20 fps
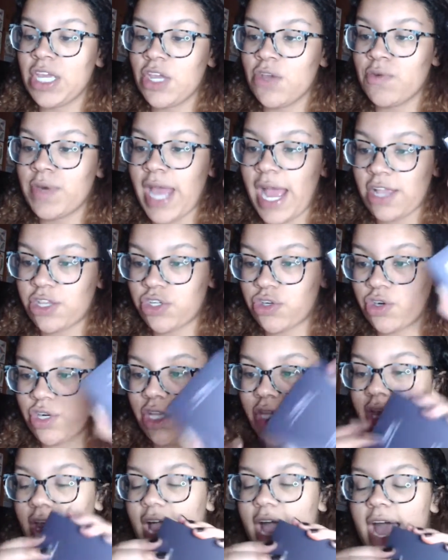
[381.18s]

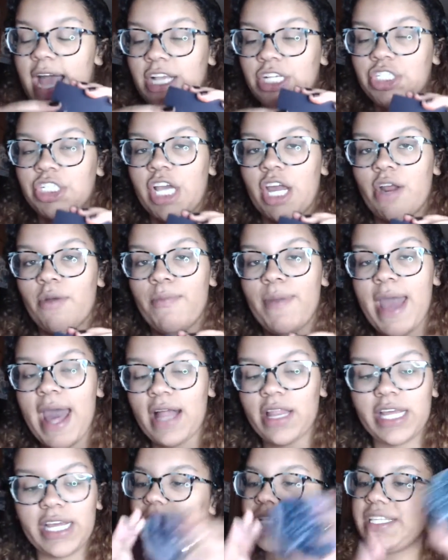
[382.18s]
Naturally eyeshadow
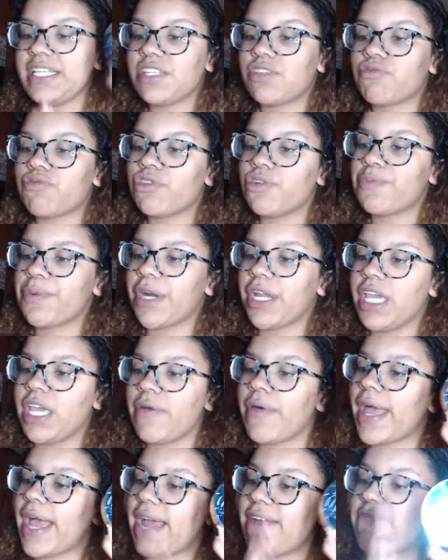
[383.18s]
palette. This is super cute.
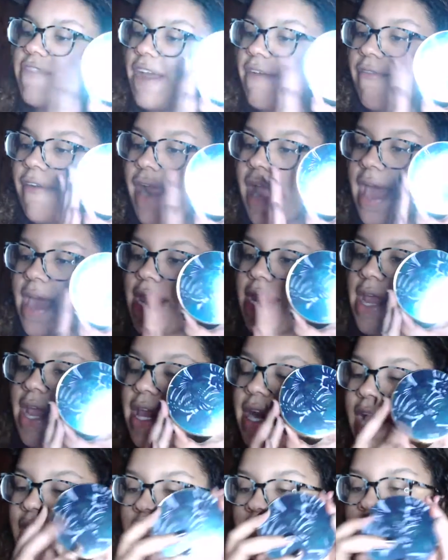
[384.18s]
Like, I've never had
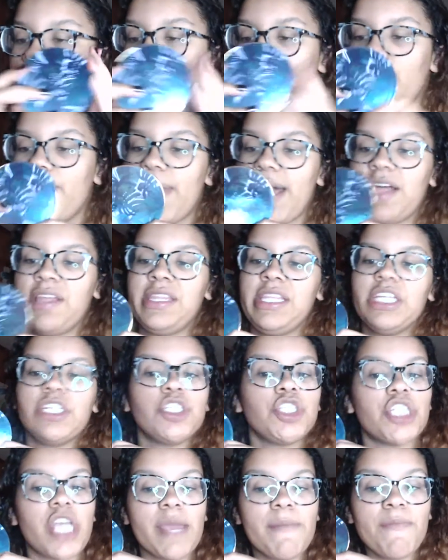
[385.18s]
an eyeshadow palette this
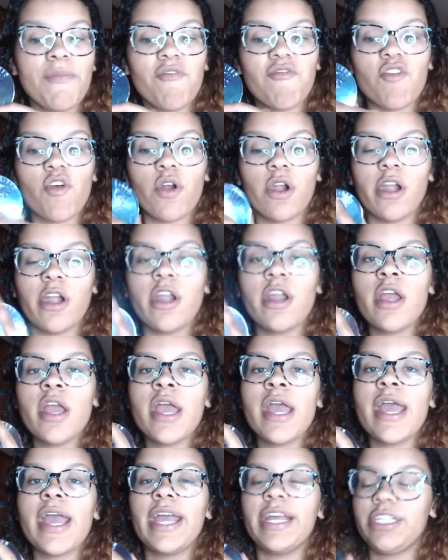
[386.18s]
shape before.
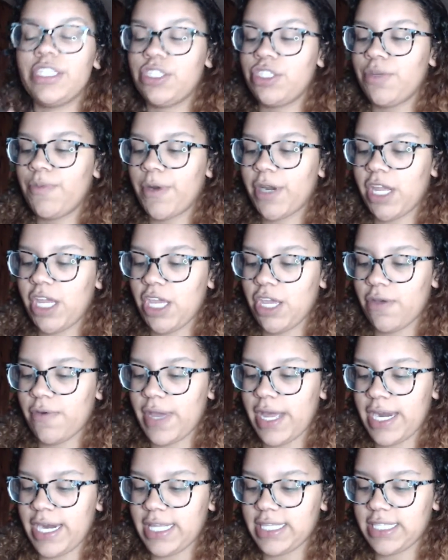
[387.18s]
It's super cute,
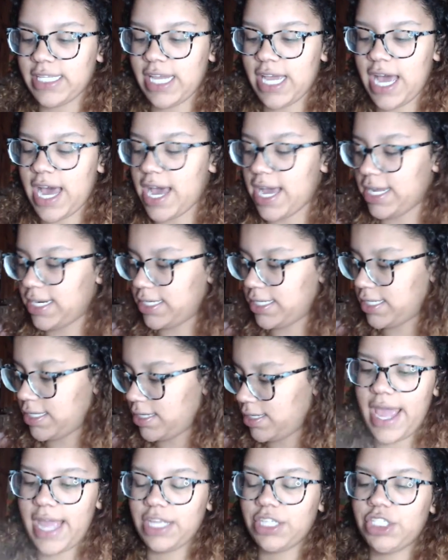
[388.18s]
and it's got
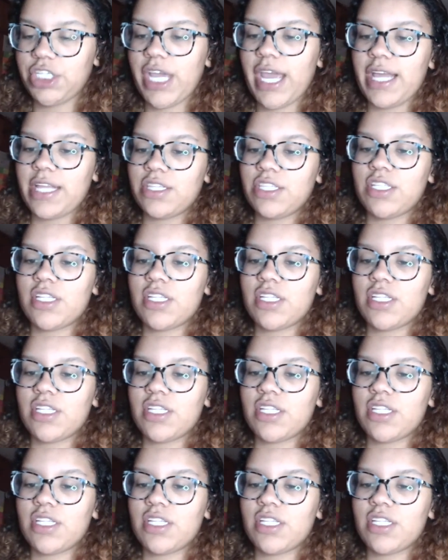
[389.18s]
8 shades.